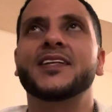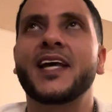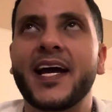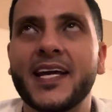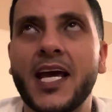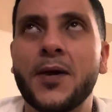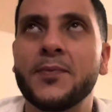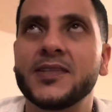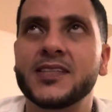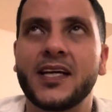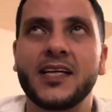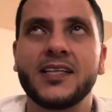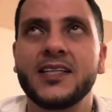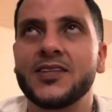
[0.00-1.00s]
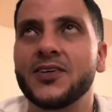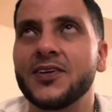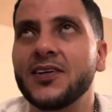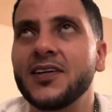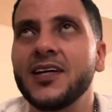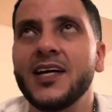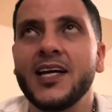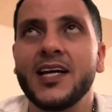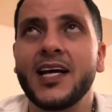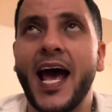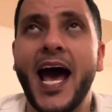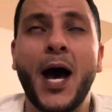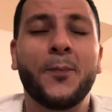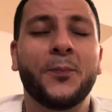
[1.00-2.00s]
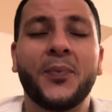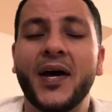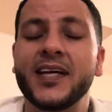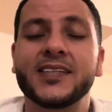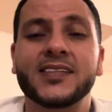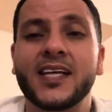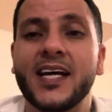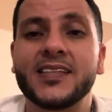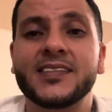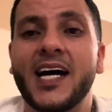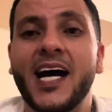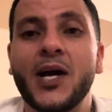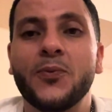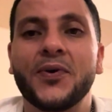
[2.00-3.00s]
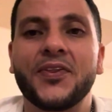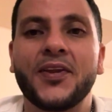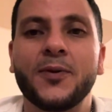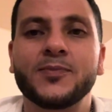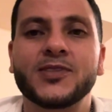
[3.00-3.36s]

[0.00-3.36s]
that game as either at best a tie with them.